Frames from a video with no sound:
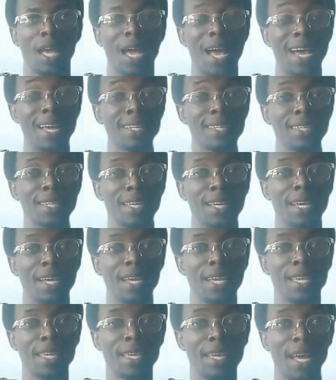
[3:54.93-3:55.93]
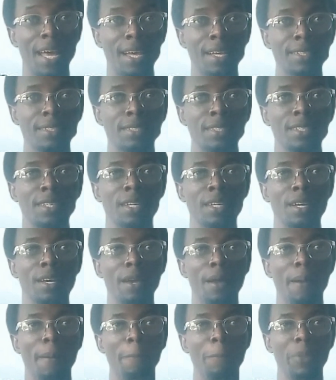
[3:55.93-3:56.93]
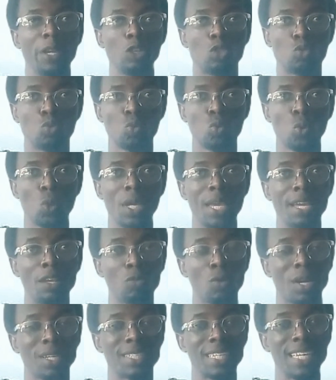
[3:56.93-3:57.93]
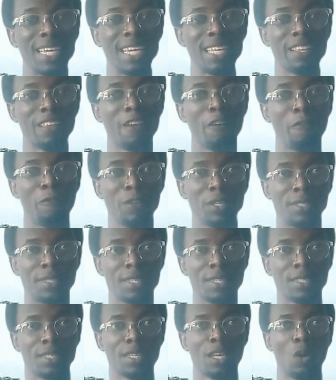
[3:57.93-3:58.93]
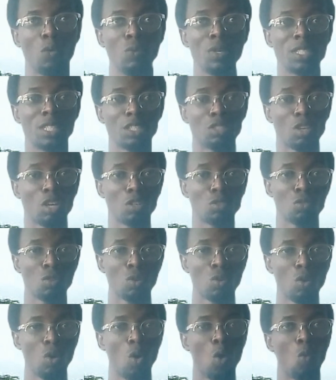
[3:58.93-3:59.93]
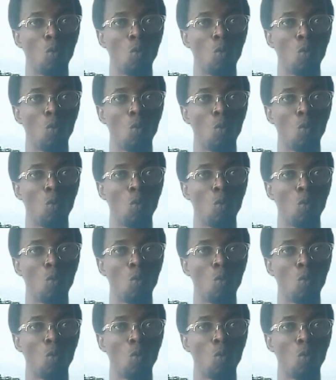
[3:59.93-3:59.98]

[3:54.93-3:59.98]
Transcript: And he has B2 in what? In physics, which is also